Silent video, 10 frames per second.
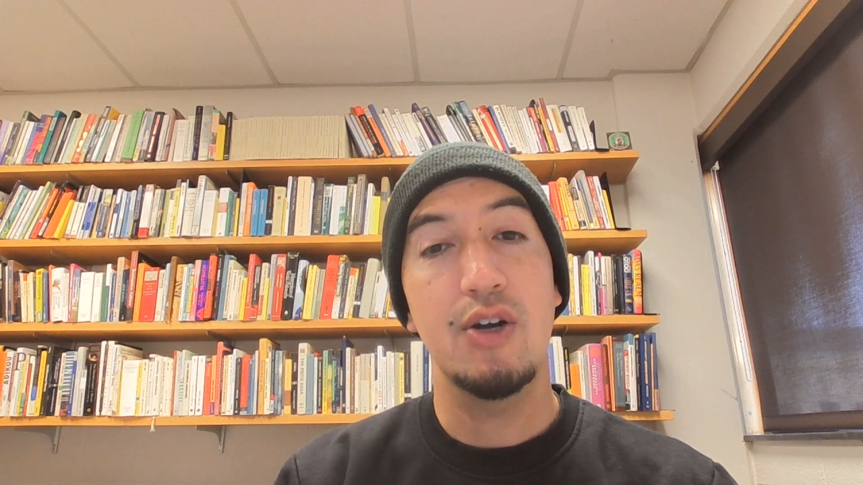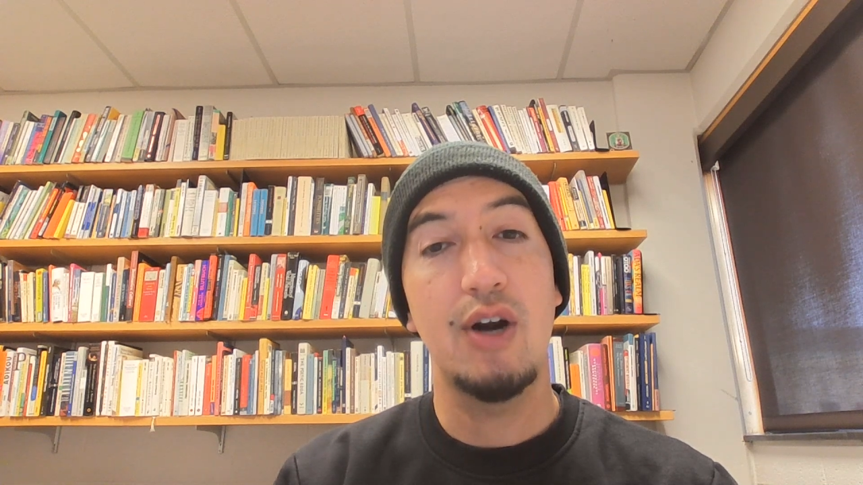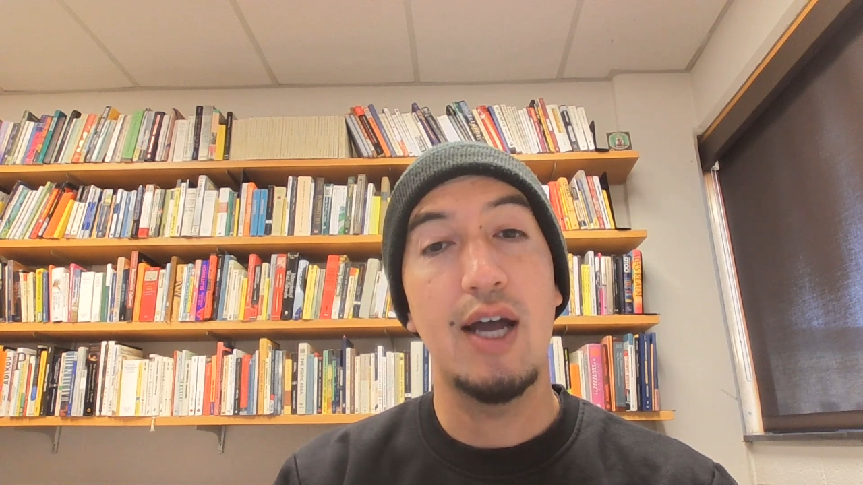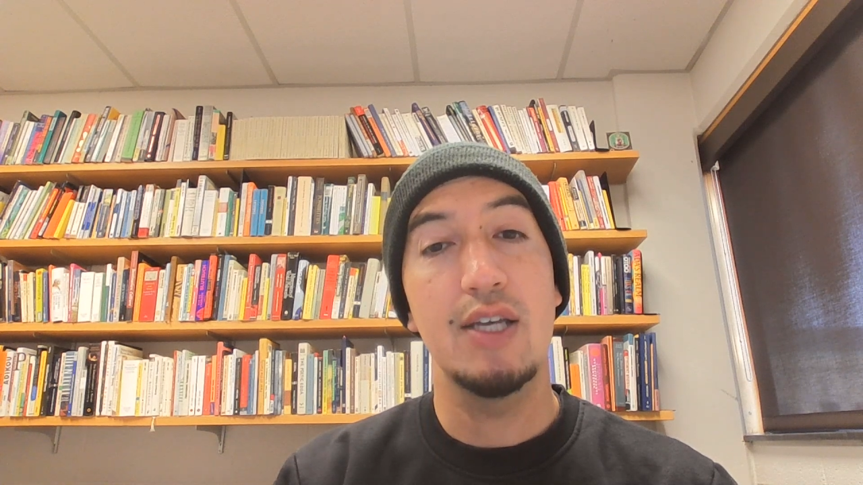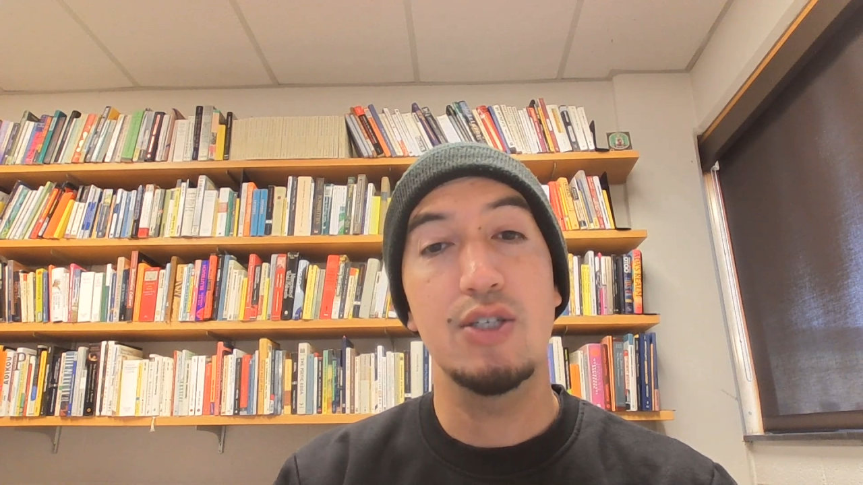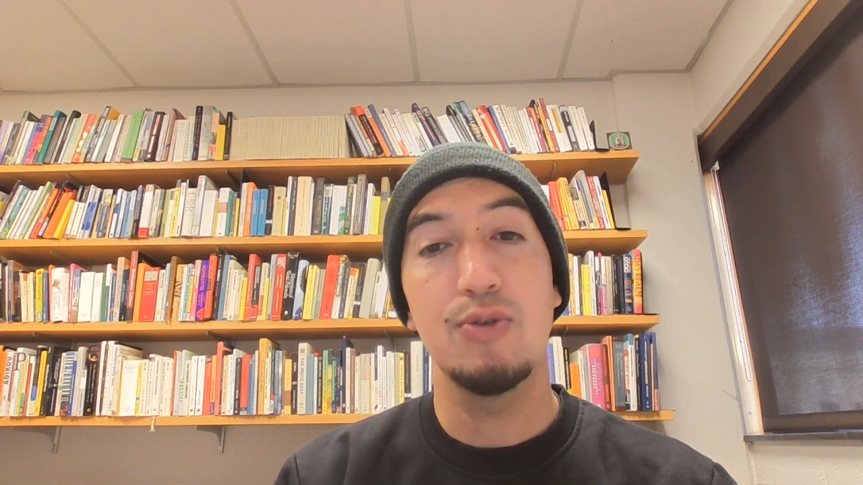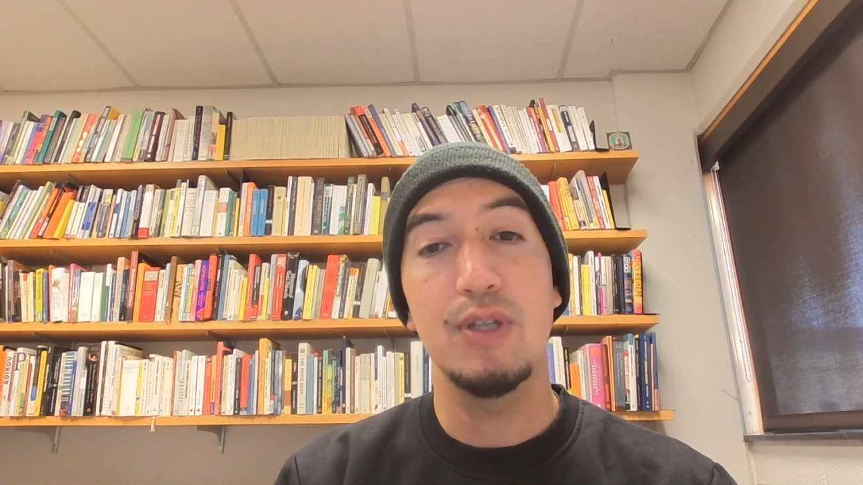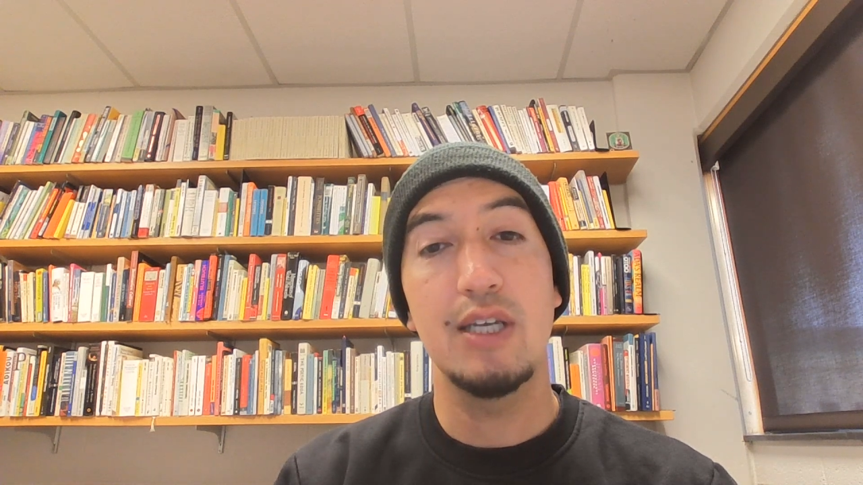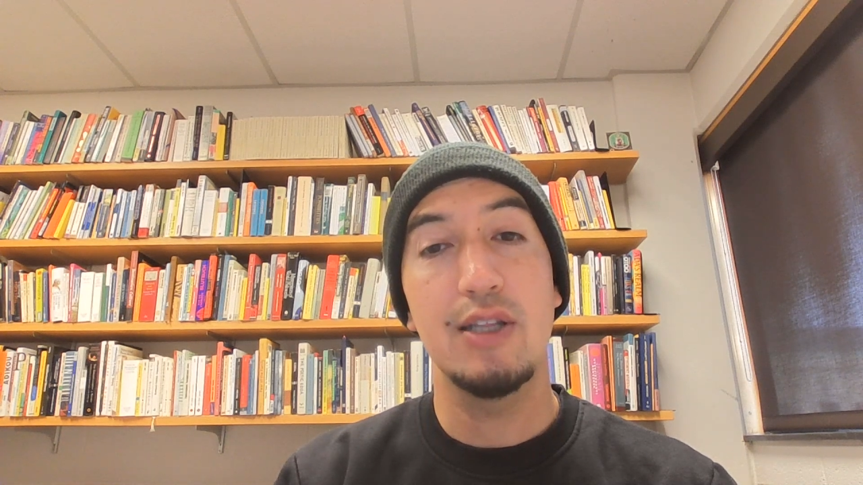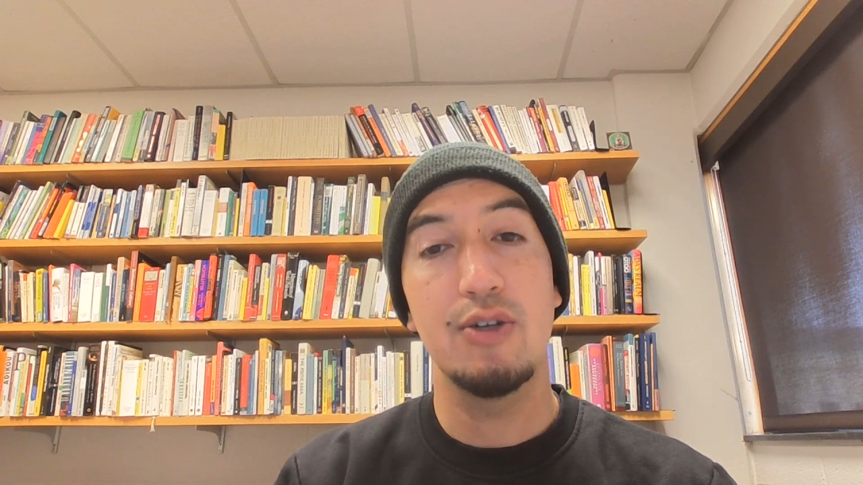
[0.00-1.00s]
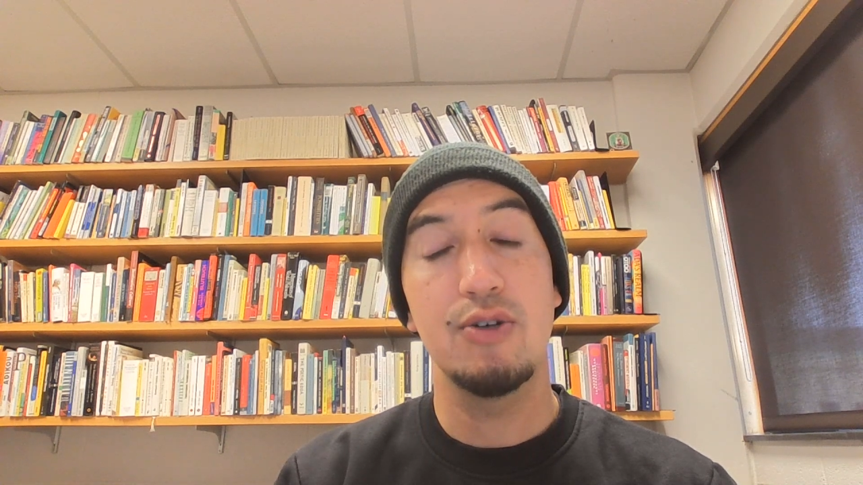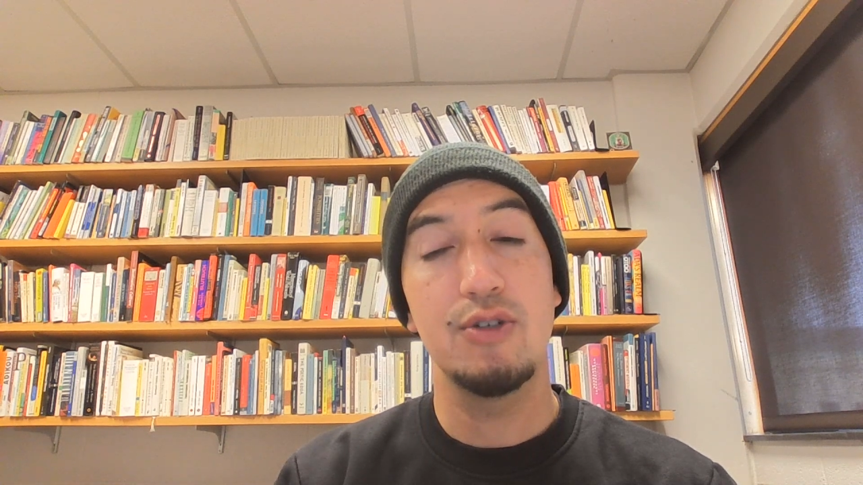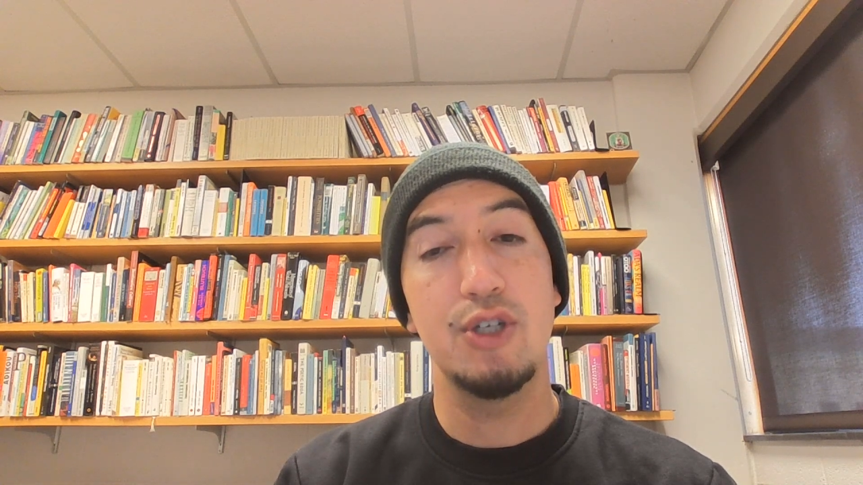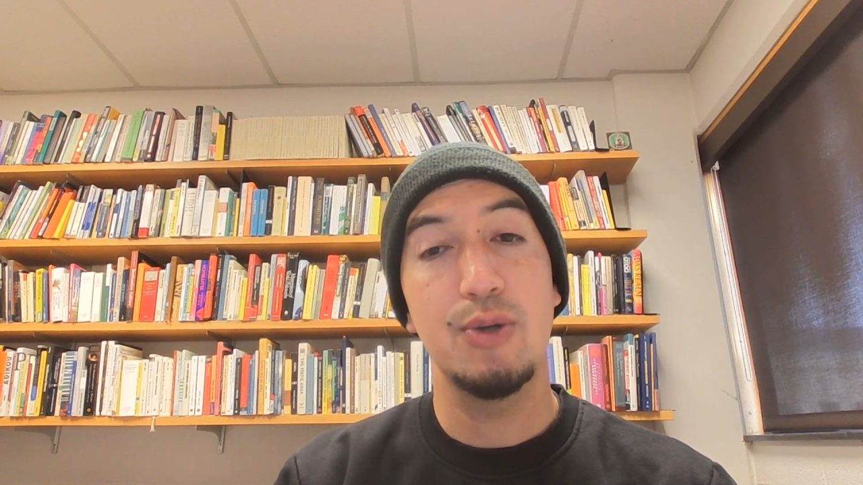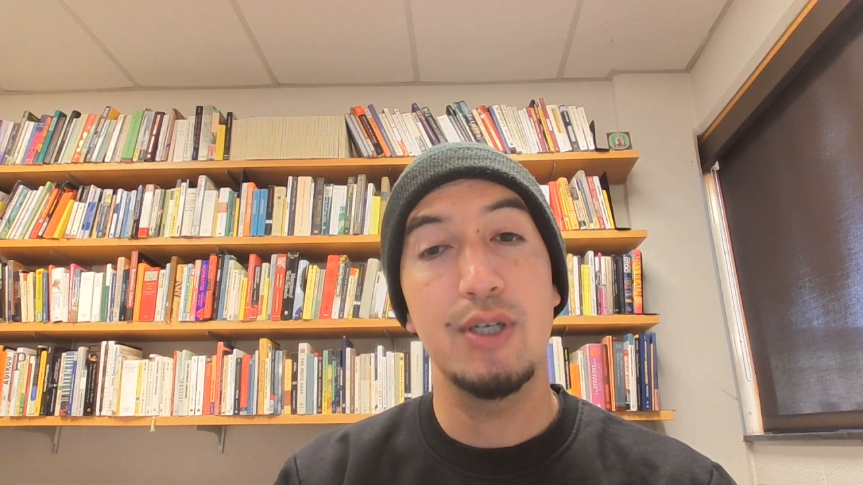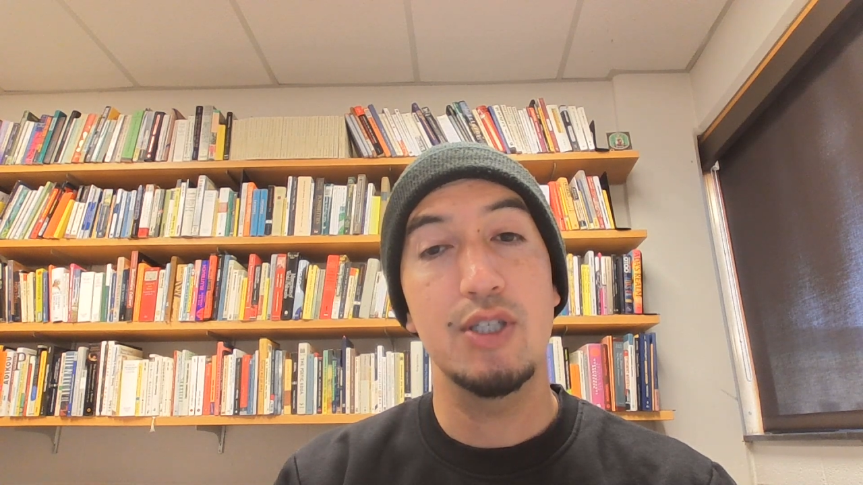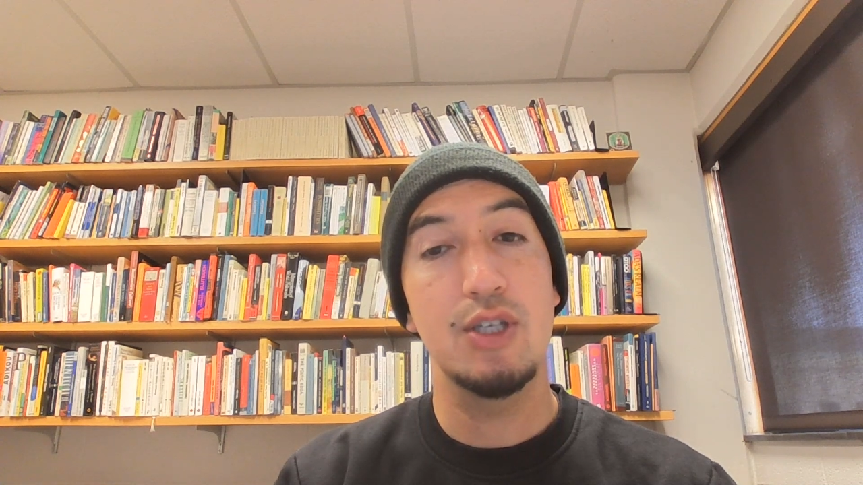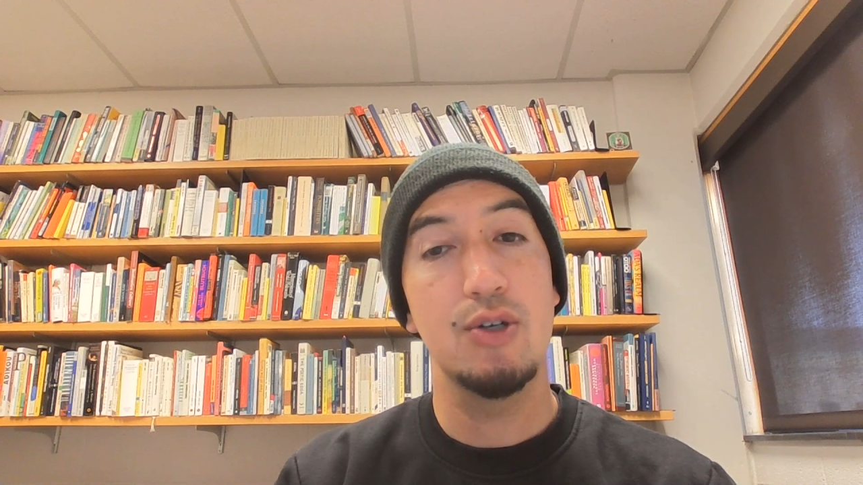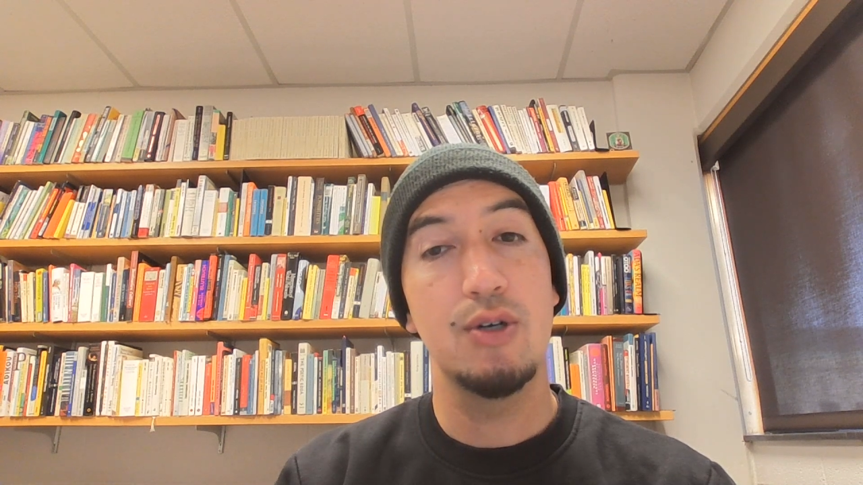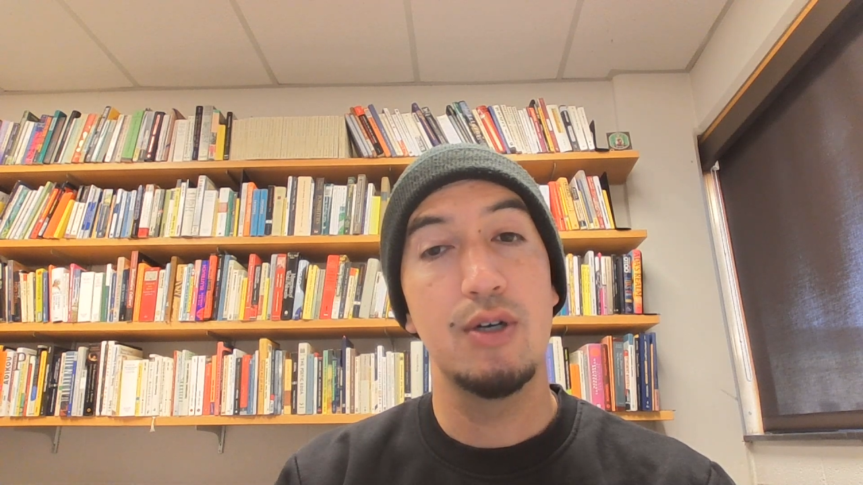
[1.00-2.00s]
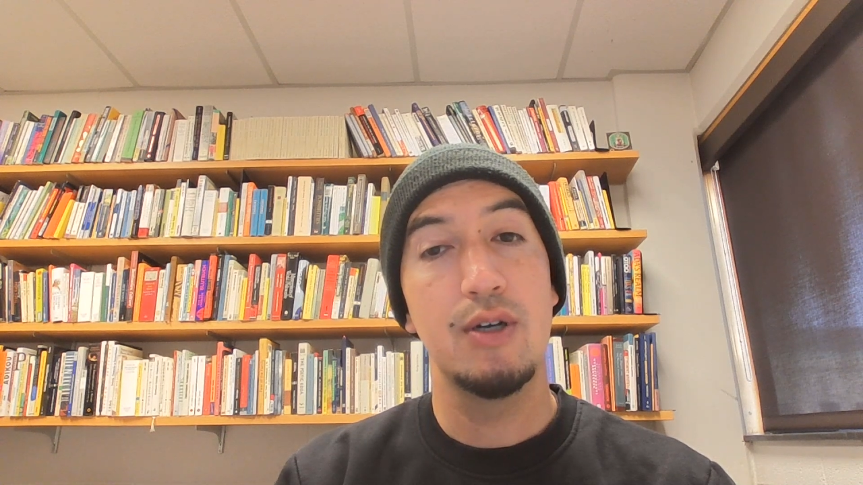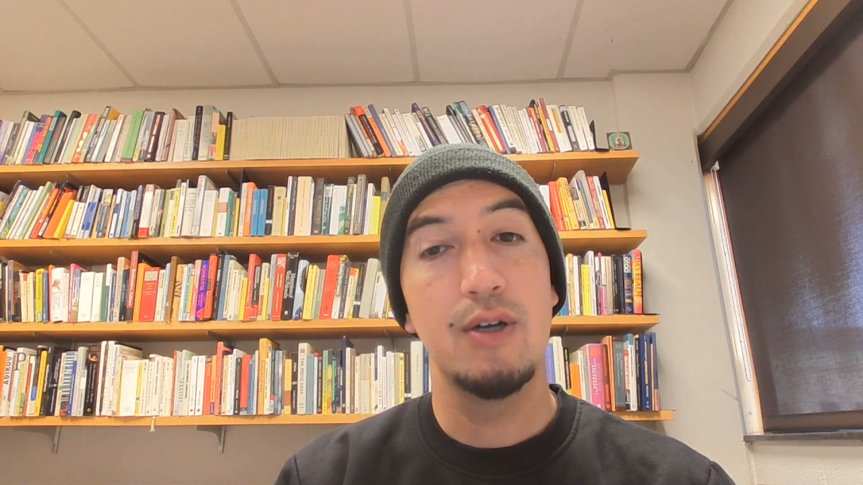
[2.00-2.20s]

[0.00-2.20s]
cries only a little in doing so.